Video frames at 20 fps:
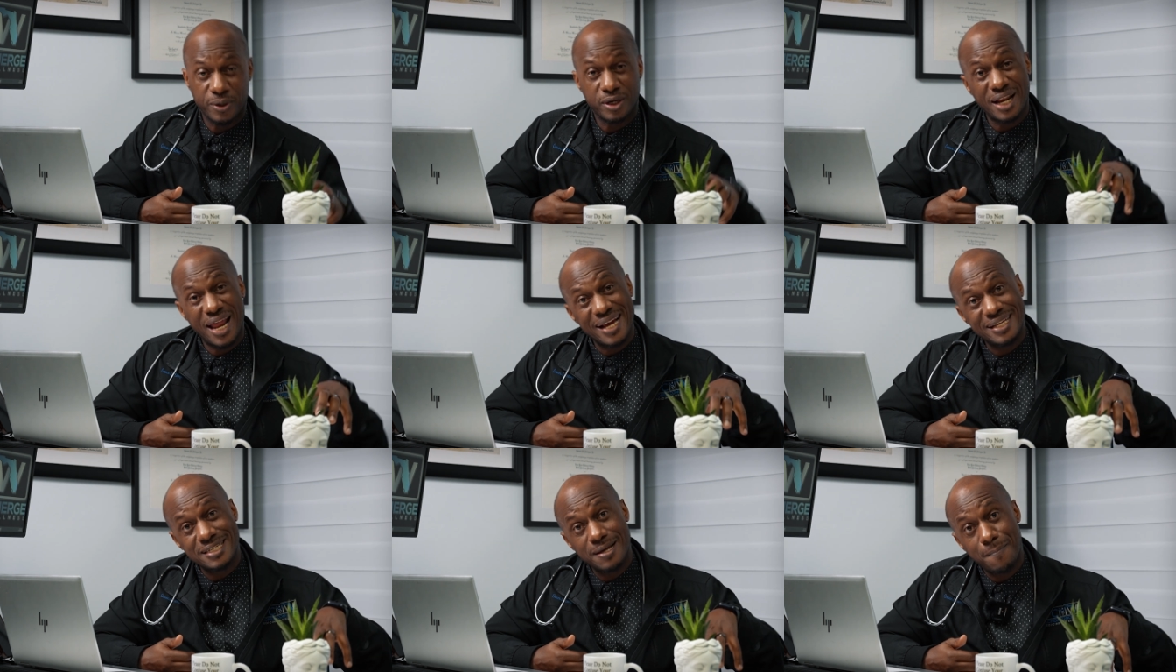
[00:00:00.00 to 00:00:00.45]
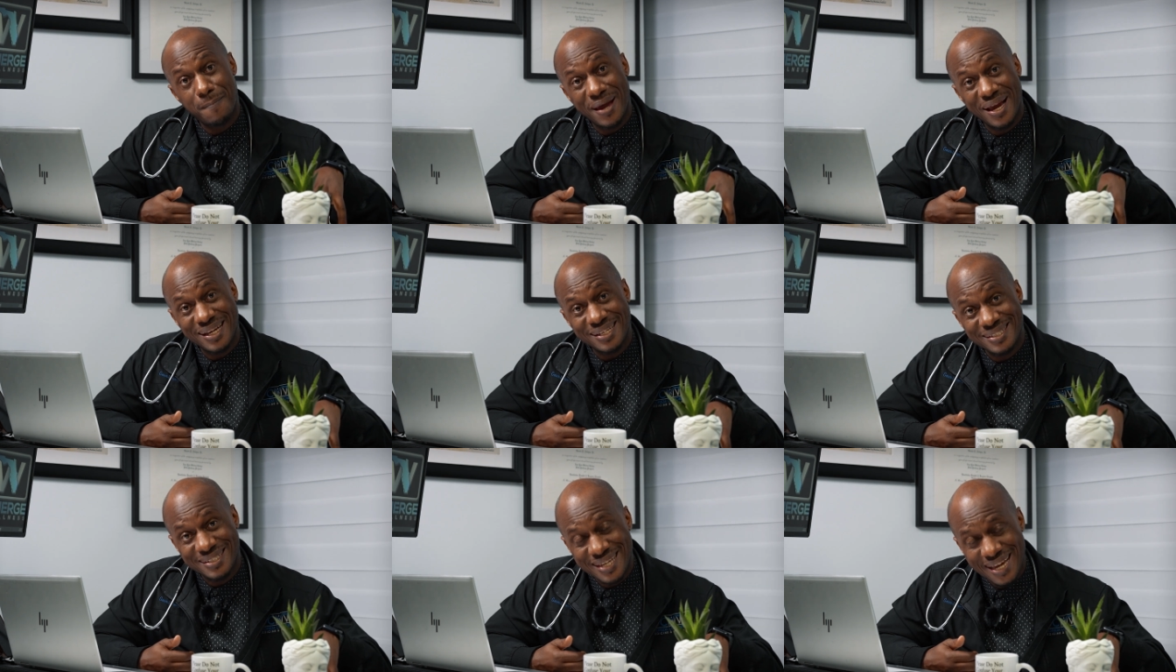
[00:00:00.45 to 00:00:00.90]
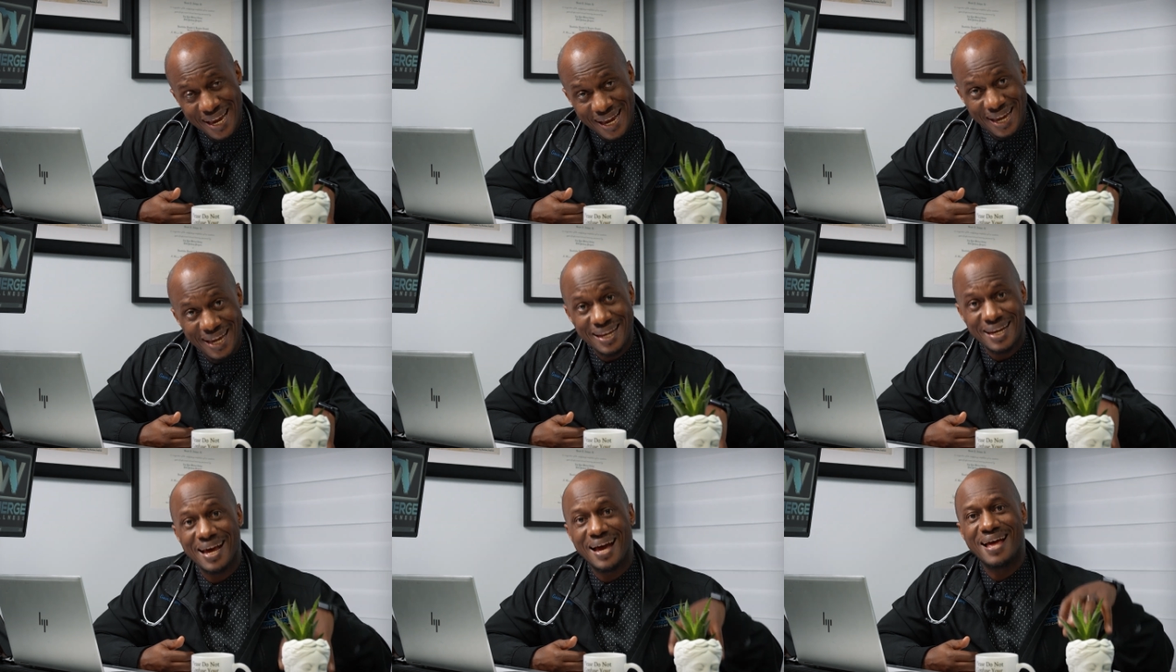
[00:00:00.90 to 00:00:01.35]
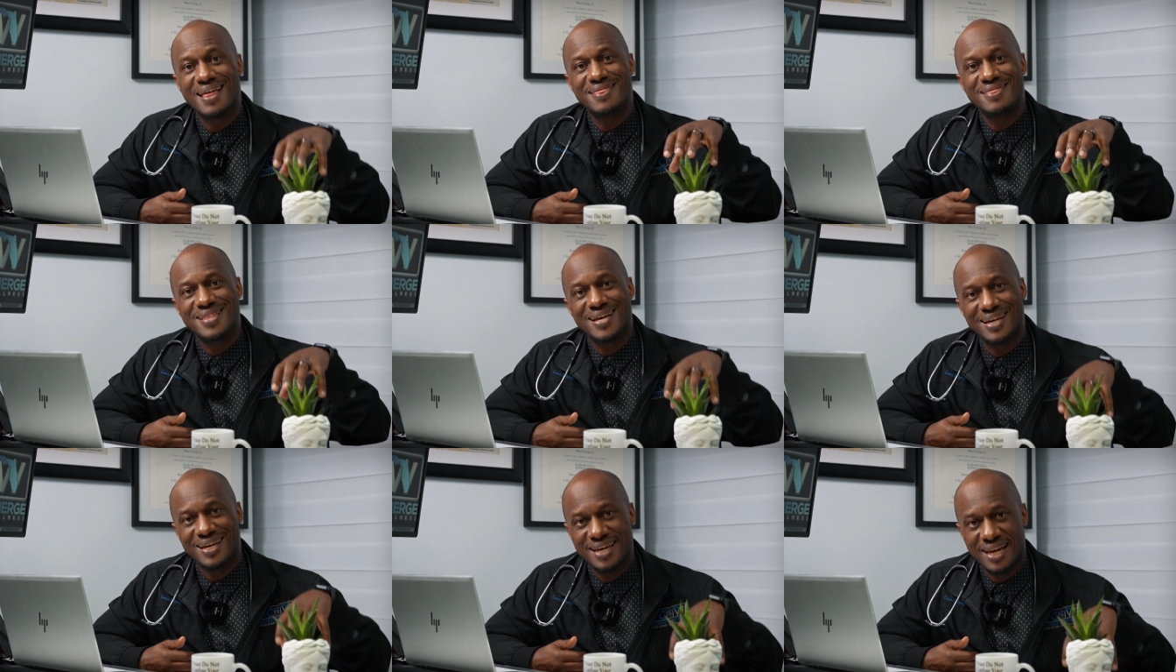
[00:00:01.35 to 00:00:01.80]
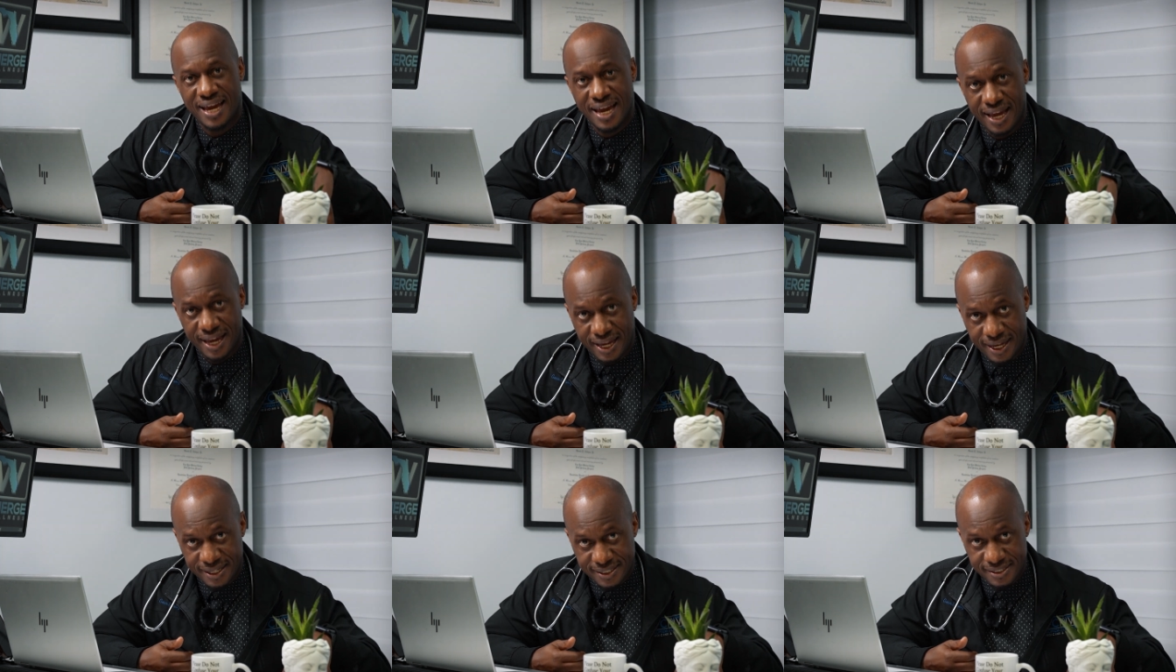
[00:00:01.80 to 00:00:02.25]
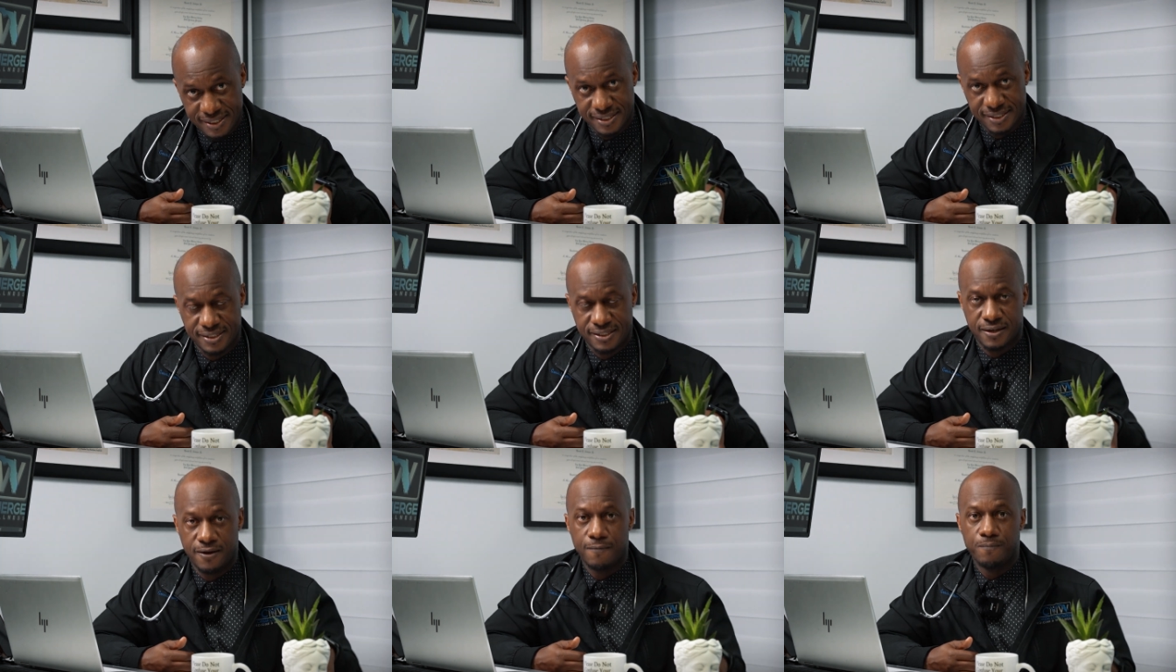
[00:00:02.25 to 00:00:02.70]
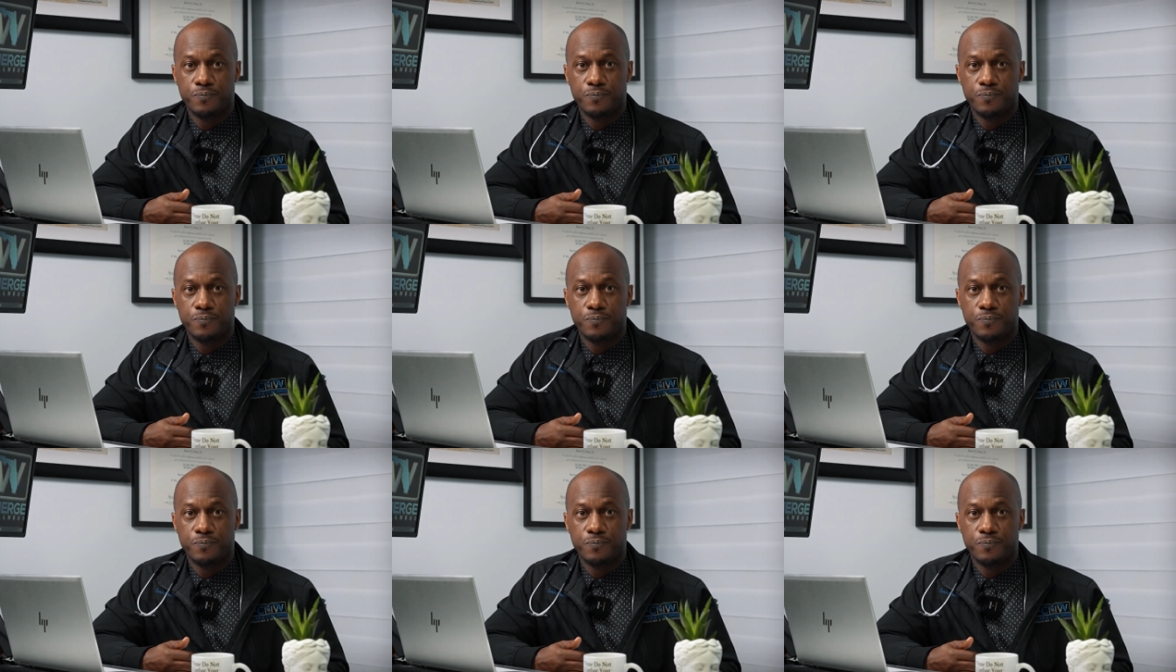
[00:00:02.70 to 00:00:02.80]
but like to maintain the gains.